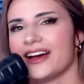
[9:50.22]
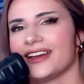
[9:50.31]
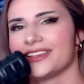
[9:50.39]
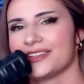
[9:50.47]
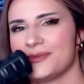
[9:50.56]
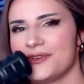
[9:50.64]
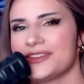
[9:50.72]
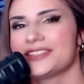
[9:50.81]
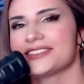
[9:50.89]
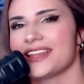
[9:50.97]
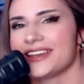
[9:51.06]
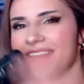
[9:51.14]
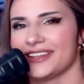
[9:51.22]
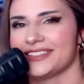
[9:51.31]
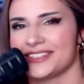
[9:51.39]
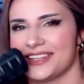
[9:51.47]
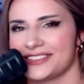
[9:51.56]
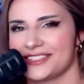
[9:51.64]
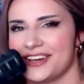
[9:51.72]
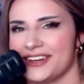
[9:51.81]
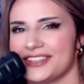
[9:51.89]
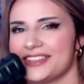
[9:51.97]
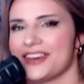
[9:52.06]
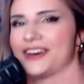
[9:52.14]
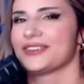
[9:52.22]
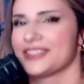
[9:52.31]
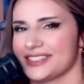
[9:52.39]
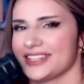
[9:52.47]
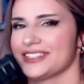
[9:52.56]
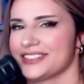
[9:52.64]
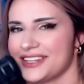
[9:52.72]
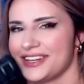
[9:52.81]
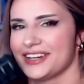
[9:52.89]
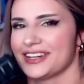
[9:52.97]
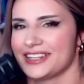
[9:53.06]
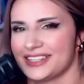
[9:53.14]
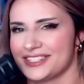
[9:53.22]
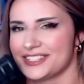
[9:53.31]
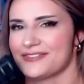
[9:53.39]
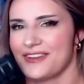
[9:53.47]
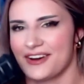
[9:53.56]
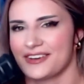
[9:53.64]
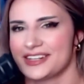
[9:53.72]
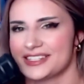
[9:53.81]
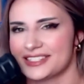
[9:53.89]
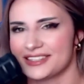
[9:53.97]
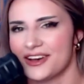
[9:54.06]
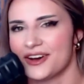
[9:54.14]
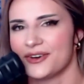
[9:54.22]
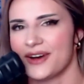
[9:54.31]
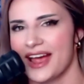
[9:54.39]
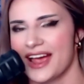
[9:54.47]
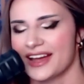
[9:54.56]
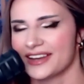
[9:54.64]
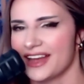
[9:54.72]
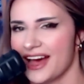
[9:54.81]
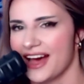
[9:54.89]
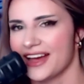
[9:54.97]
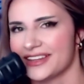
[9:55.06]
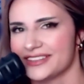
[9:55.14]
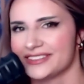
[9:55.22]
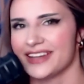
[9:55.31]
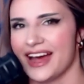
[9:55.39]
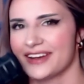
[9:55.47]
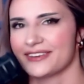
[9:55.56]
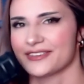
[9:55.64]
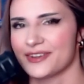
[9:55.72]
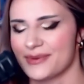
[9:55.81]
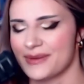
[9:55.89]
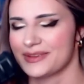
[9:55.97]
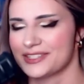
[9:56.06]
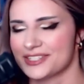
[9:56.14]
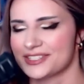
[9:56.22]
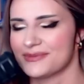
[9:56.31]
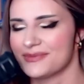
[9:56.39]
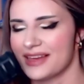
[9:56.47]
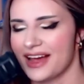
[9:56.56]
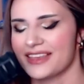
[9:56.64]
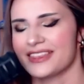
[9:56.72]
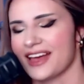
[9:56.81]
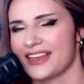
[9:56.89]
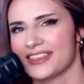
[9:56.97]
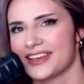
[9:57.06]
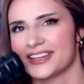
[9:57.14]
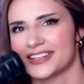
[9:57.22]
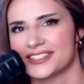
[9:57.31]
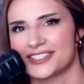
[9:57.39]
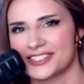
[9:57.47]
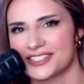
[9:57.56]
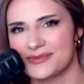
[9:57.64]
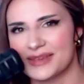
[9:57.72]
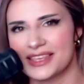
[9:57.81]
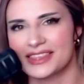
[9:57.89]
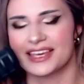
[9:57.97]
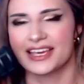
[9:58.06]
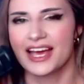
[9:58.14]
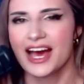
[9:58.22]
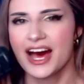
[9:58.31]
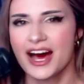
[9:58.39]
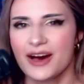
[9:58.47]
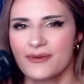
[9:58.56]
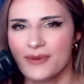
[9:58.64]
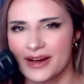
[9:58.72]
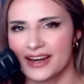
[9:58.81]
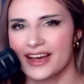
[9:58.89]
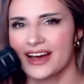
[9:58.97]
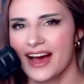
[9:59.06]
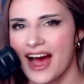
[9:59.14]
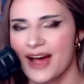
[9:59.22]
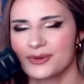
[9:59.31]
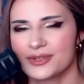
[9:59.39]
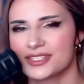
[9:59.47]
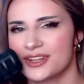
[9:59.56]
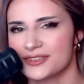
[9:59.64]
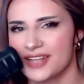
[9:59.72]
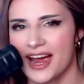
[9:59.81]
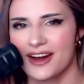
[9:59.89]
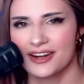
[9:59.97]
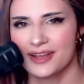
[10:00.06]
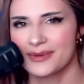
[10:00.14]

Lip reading: The movie's like, it's good though. It's good. It's just very slow. And I don't know, maybe it's just I think it is just a me thing, but, I was so tired.